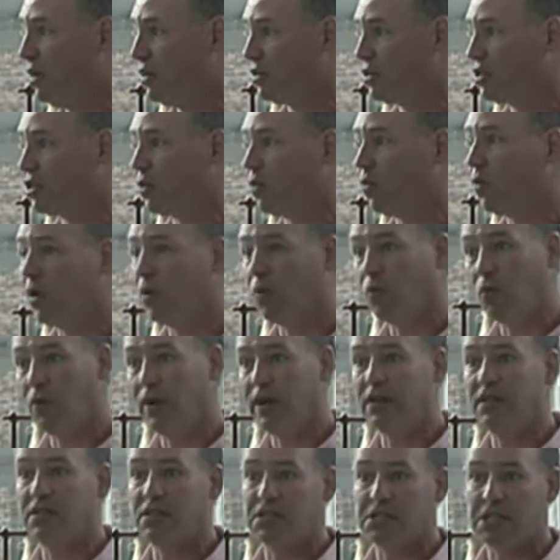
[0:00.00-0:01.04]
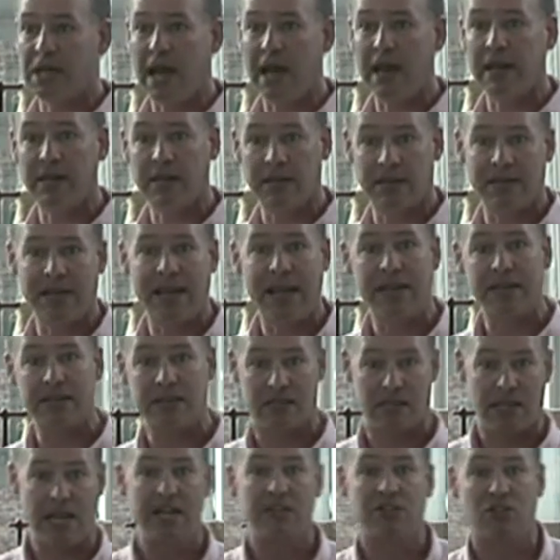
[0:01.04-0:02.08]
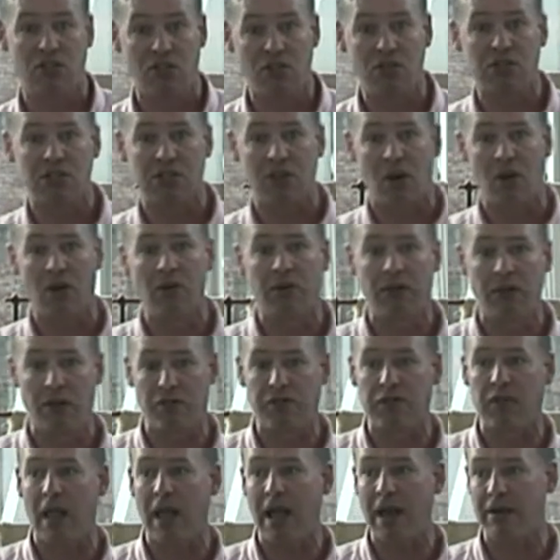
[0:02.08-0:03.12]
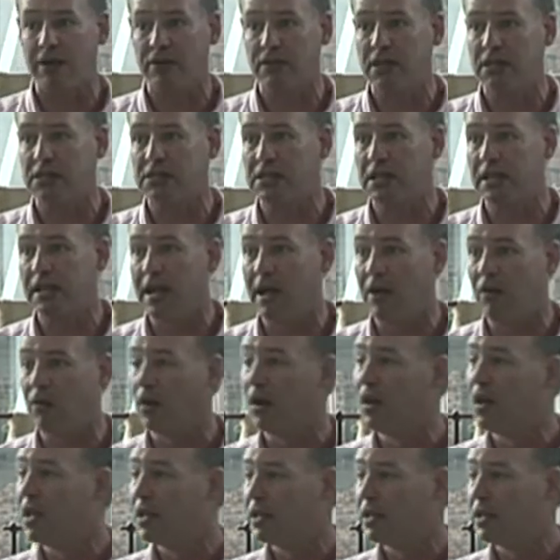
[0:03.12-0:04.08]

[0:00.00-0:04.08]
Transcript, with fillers: So, what we decided, and as, as you saw in the flyer they sent out,